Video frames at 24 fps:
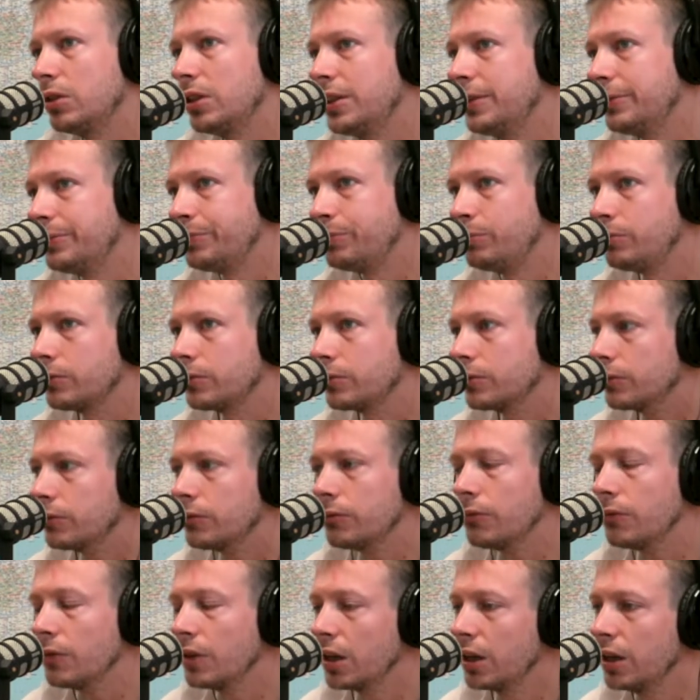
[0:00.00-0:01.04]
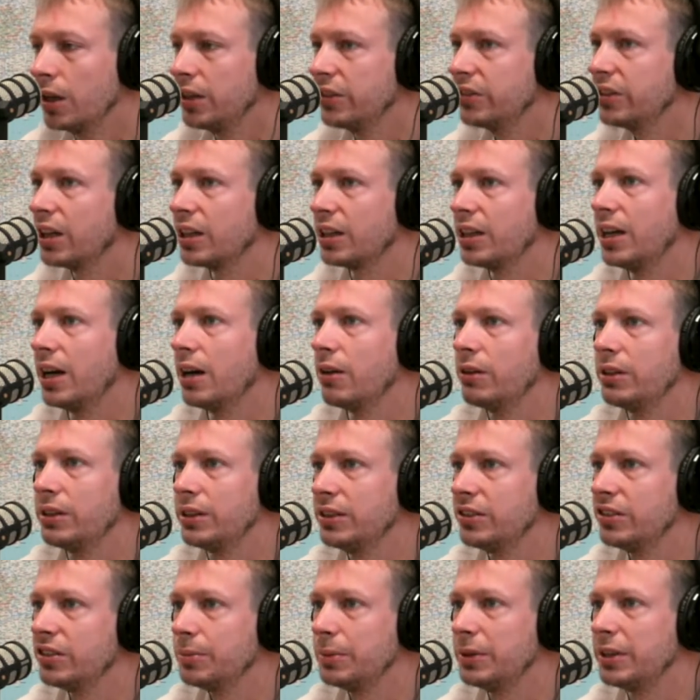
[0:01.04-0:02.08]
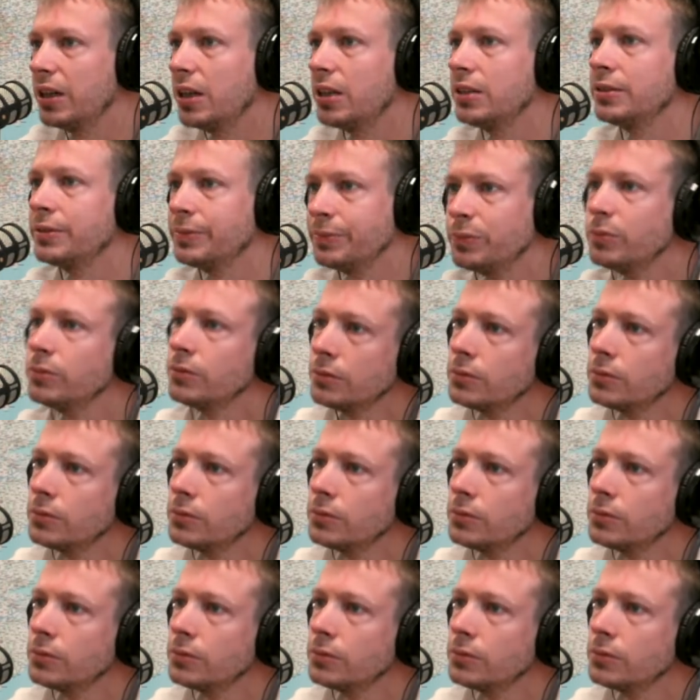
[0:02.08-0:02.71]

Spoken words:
it exactly how it needs to be done.